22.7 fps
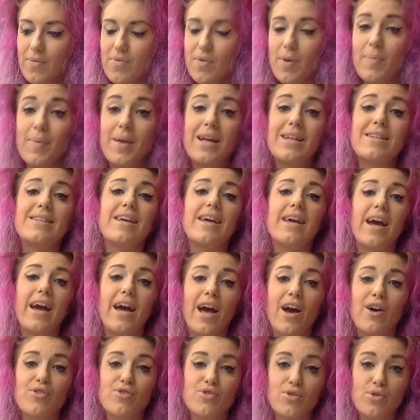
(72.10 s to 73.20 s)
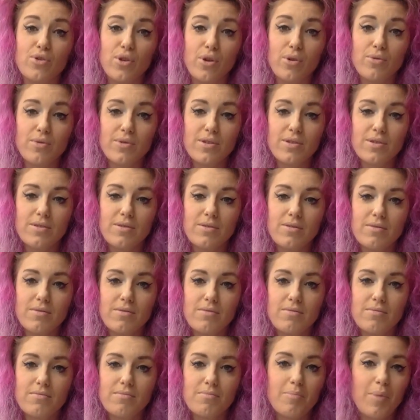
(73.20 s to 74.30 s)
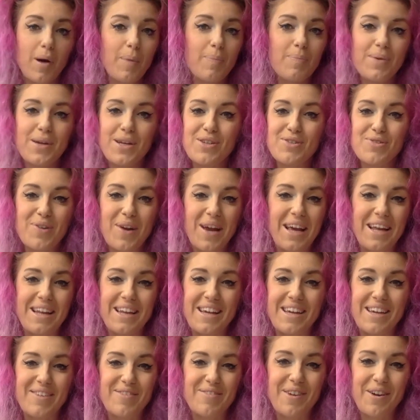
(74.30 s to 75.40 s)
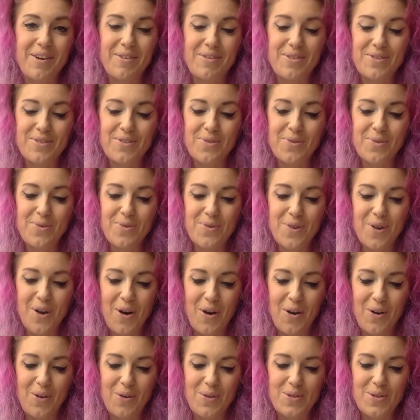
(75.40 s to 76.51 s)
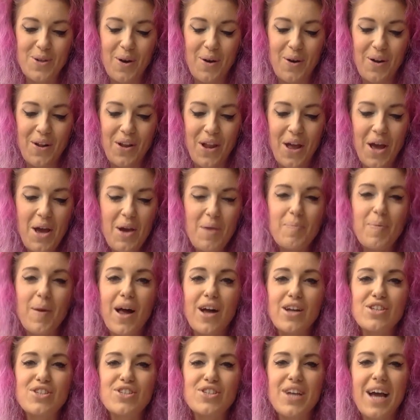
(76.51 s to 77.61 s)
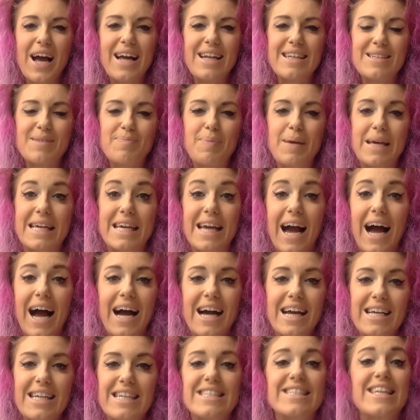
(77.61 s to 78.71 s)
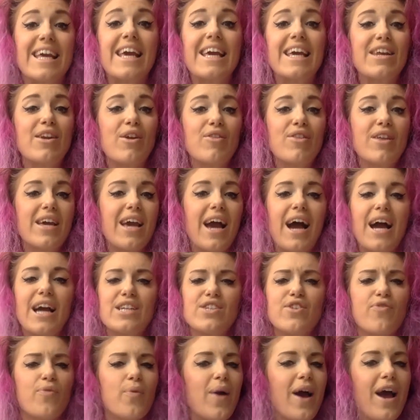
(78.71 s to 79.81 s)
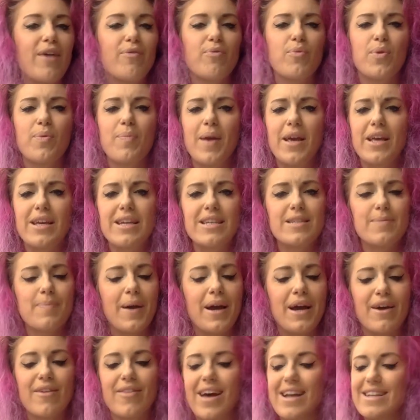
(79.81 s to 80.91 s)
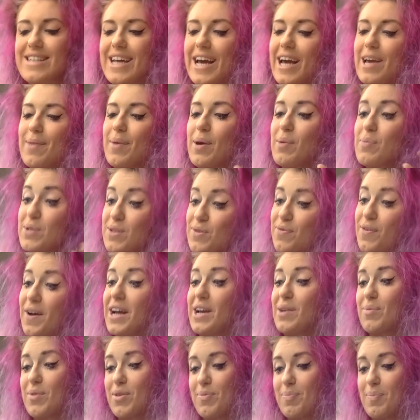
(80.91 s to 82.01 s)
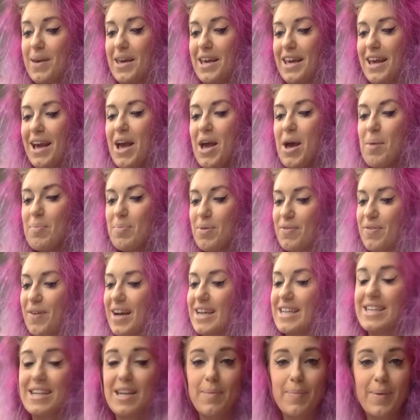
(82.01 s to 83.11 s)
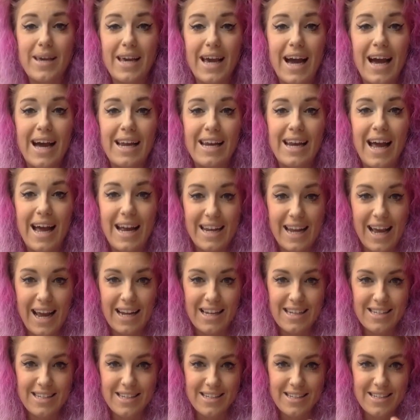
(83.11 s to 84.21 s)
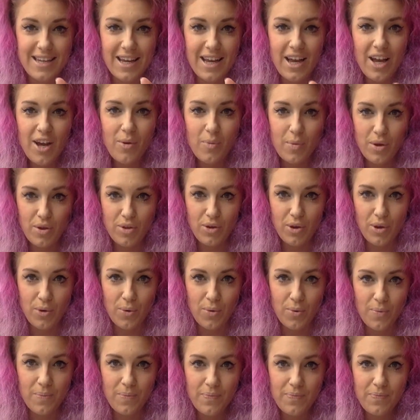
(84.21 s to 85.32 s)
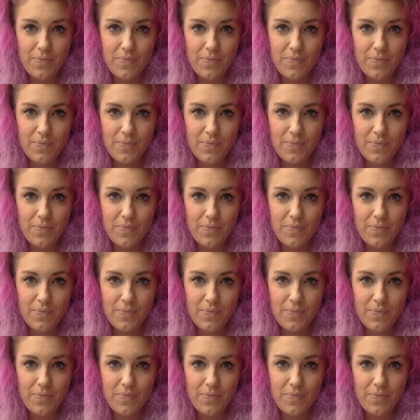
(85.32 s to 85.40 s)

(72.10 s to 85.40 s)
From that day I held you close, puppy trailing round school halls, all blush and big eyes, taken on the guise of whatever would make you smile that time. It was fine with me, providing it began and ended with you.